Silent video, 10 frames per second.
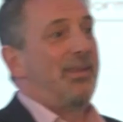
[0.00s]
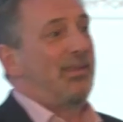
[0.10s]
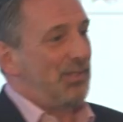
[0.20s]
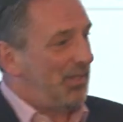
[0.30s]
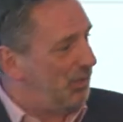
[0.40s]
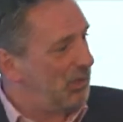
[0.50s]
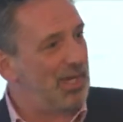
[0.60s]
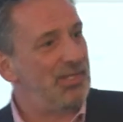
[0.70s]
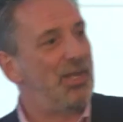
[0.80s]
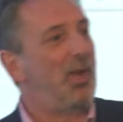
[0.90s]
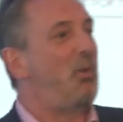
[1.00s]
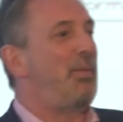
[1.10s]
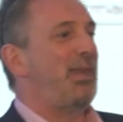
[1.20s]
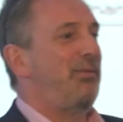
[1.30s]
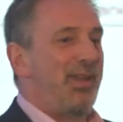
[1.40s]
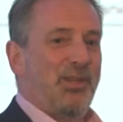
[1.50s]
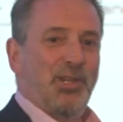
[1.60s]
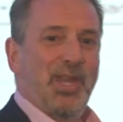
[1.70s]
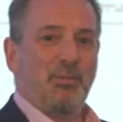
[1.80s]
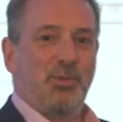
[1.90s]
So they change the whole
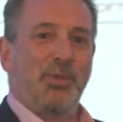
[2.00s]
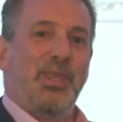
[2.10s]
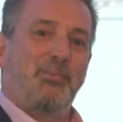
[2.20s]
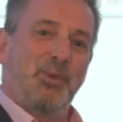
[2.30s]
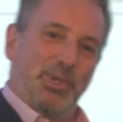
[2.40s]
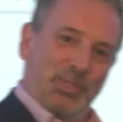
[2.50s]
manufacturing output and they put